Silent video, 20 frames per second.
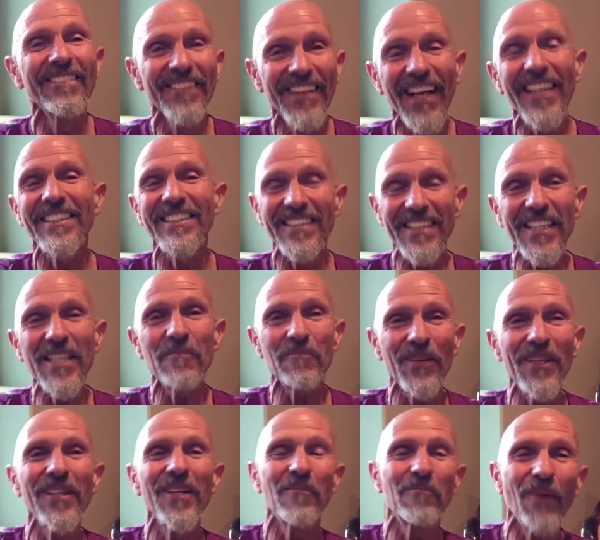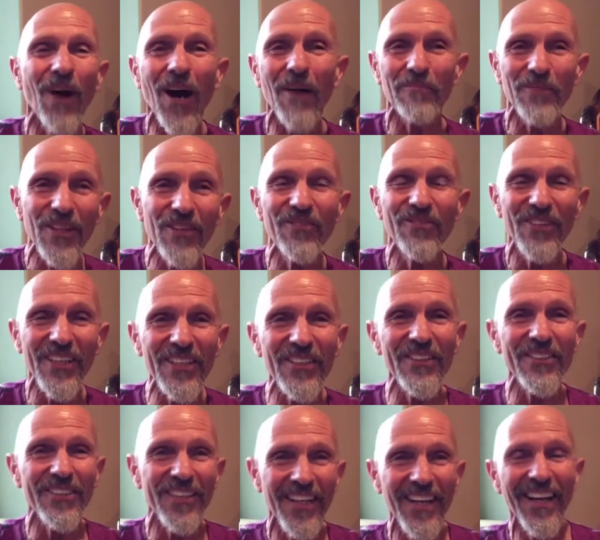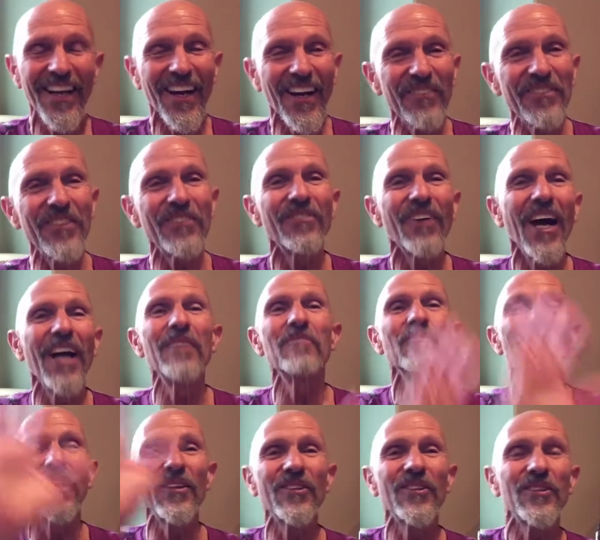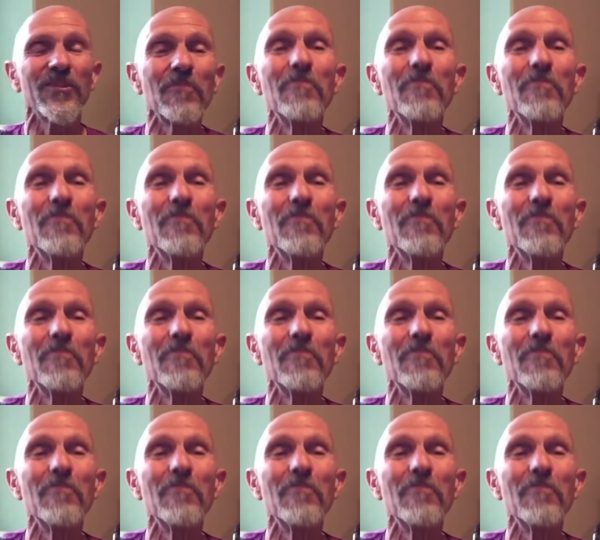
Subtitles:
asleep in the poppy fields of Divine Mother's